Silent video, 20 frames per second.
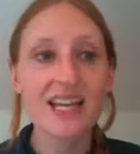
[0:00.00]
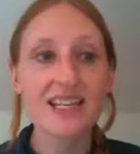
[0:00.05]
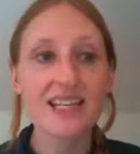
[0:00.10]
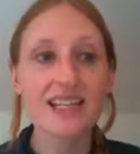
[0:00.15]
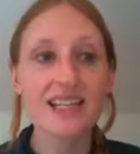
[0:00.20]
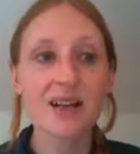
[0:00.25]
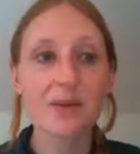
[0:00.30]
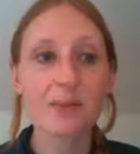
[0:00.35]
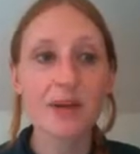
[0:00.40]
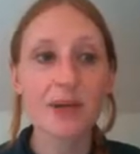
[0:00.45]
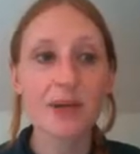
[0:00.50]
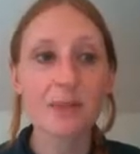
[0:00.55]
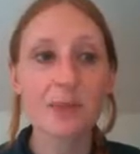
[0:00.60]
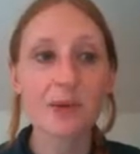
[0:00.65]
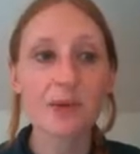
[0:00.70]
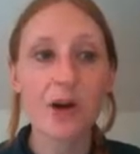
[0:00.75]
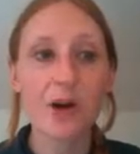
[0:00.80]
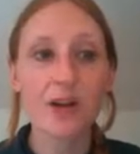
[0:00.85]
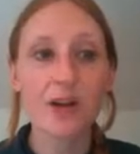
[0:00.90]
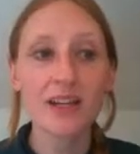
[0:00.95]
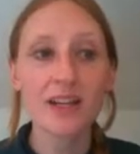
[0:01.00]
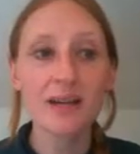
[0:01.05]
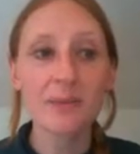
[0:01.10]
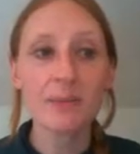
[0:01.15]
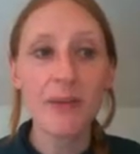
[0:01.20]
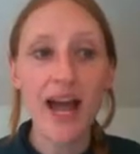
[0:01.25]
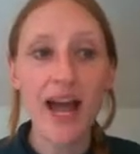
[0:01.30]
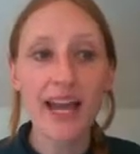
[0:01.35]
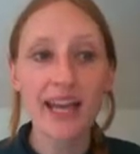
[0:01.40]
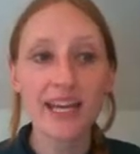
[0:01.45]
Some people call
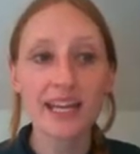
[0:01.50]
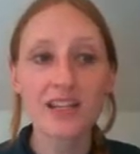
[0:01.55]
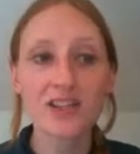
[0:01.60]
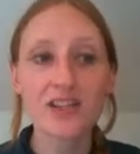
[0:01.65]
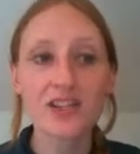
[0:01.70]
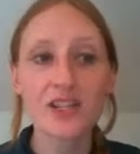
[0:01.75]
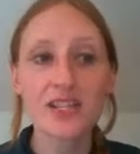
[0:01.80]
it baggage,